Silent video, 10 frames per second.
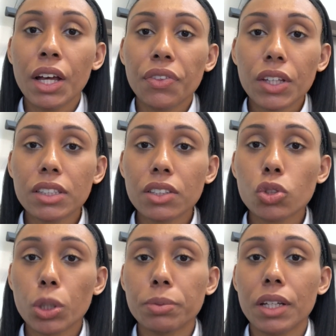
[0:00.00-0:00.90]
This is the
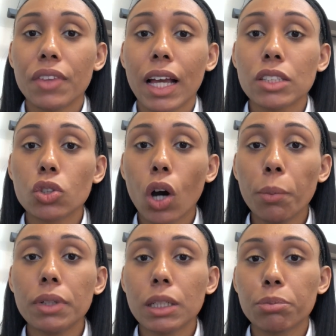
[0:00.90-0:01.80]
triptan that is
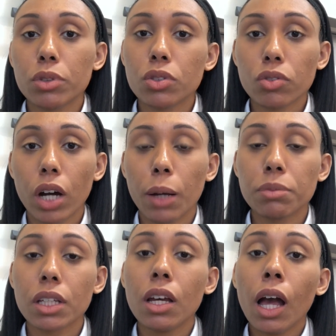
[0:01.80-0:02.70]
commonly prescribed